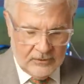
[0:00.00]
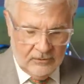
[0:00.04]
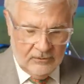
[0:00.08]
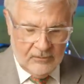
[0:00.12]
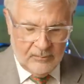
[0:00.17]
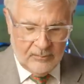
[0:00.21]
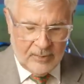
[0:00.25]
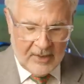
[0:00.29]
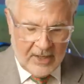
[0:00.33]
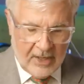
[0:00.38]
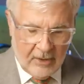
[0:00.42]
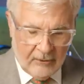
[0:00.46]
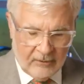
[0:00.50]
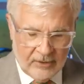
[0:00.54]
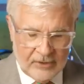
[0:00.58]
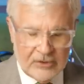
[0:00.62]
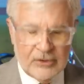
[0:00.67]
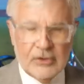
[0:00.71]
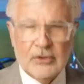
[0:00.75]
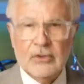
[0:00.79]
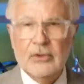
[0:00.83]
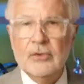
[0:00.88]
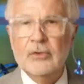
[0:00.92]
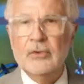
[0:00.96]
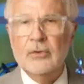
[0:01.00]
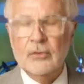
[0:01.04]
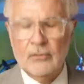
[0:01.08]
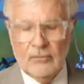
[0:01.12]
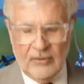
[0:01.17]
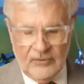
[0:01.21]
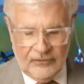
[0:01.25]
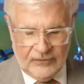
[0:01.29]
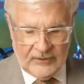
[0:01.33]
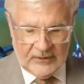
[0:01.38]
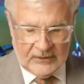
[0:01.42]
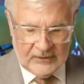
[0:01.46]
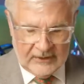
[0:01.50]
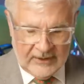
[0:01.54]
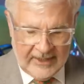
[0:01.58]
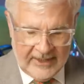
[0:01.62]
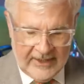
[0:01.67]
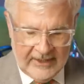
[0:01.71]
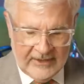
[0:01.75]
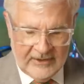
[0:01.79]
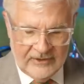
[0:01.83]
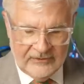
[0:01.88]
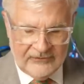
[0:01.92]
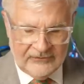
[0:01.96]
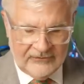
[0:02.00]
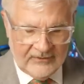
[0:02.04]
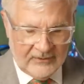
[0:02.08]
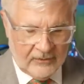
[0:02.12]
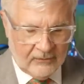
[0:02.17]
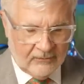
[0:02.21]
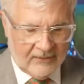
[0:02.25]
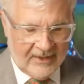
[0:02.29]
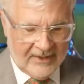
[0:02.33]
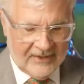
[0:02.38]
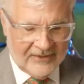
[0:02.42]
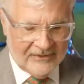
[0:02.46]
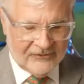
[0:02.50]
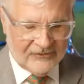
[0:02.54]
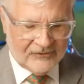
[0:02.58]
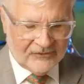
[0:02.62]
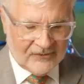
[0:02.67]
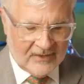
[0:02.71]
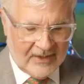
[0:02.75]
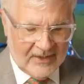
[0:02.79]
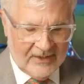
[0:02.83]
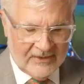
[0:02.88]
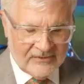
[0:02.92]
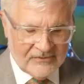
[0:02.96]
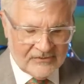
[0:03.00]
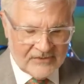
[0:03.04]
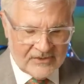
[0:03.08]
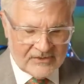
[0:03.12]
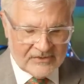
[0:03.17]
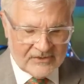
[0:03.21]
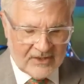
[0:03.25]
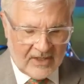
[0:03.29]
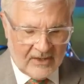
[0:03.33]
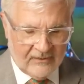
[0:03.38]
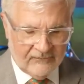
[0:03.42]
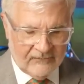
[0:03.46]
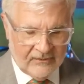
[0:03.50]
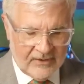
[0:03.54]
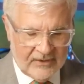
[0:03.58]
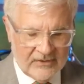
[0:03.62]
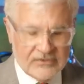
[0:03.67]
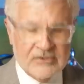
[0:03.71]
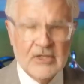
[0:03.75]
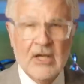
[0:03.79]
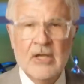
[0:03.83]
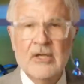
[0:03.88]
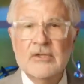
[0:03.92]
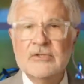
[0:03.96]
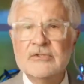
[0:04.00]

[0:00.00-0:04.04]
to empower you with the latest and greatest science discoveries